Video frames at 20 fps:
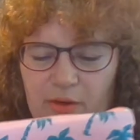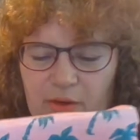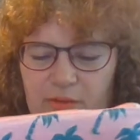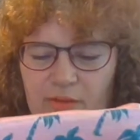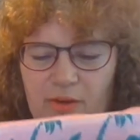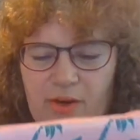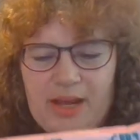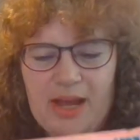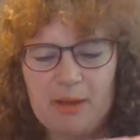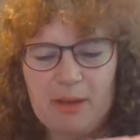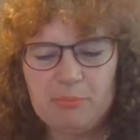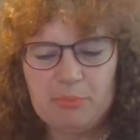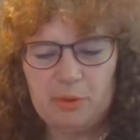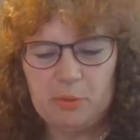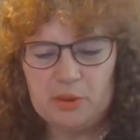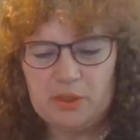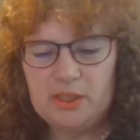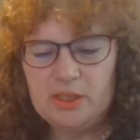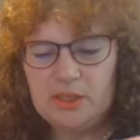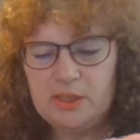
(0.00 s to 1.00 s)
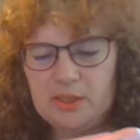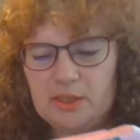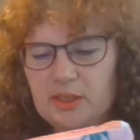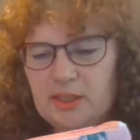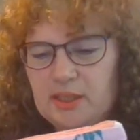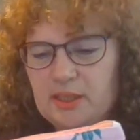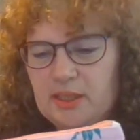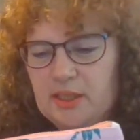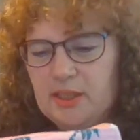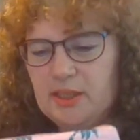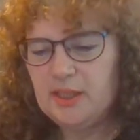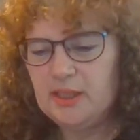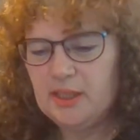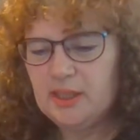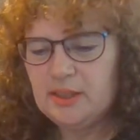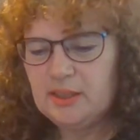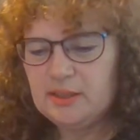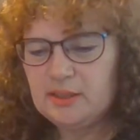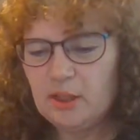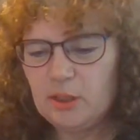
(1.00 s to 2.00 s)
very happy with it.
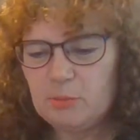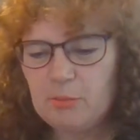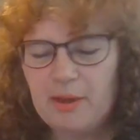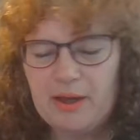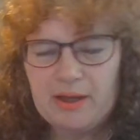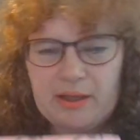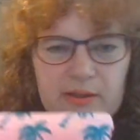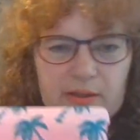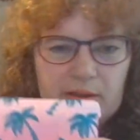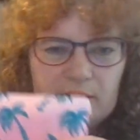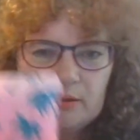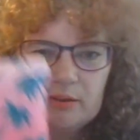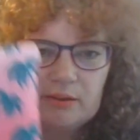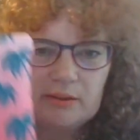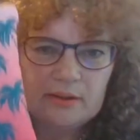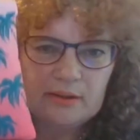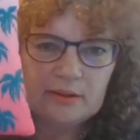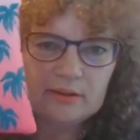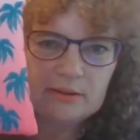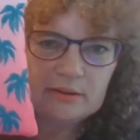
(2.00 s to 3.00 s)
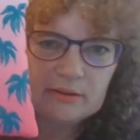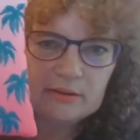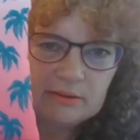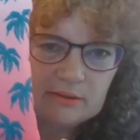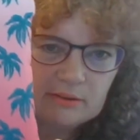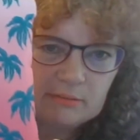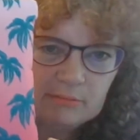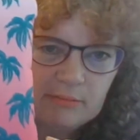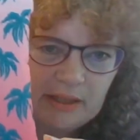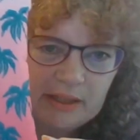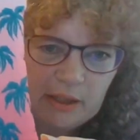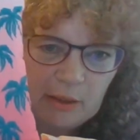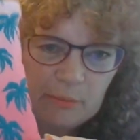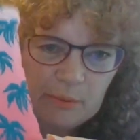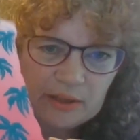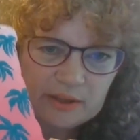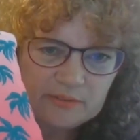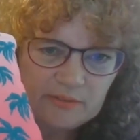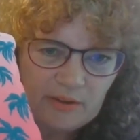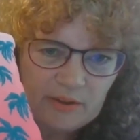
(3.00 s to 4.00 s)
So the makeup
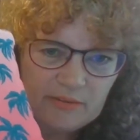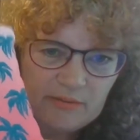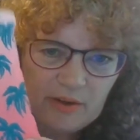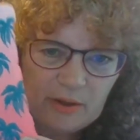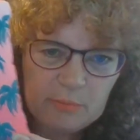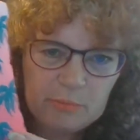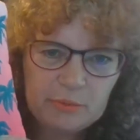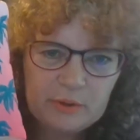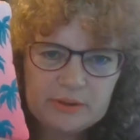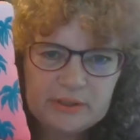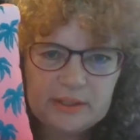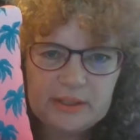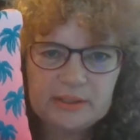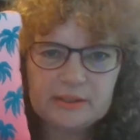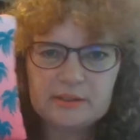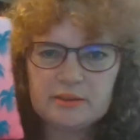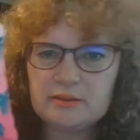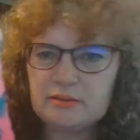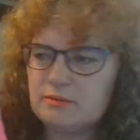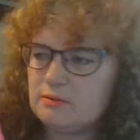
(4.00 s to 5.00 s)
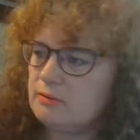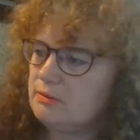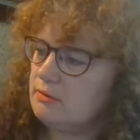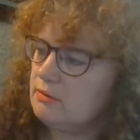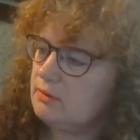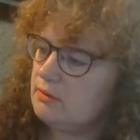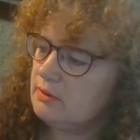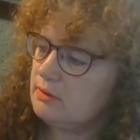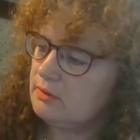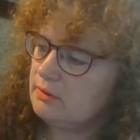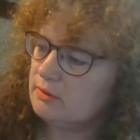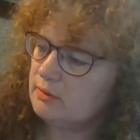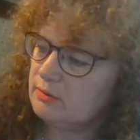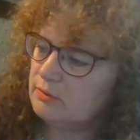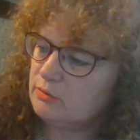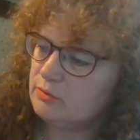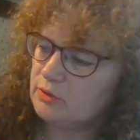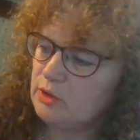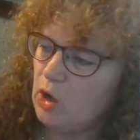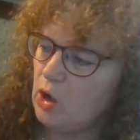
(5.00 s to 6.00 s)
bag's very, very pretty. It's
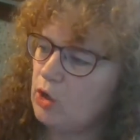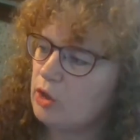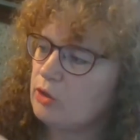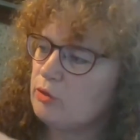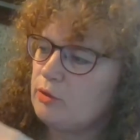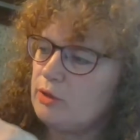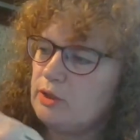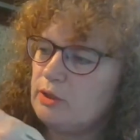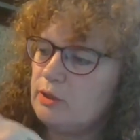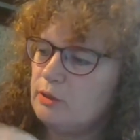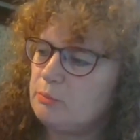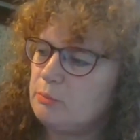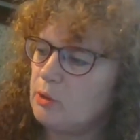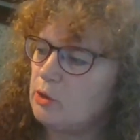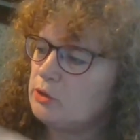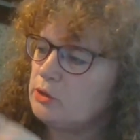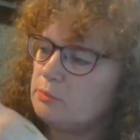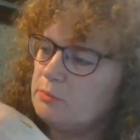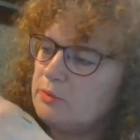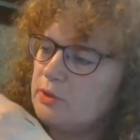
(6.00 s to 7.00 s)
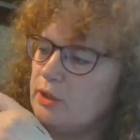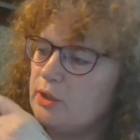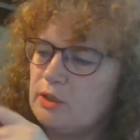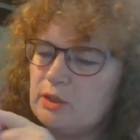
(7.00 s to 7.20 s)
darker at the bottom than at the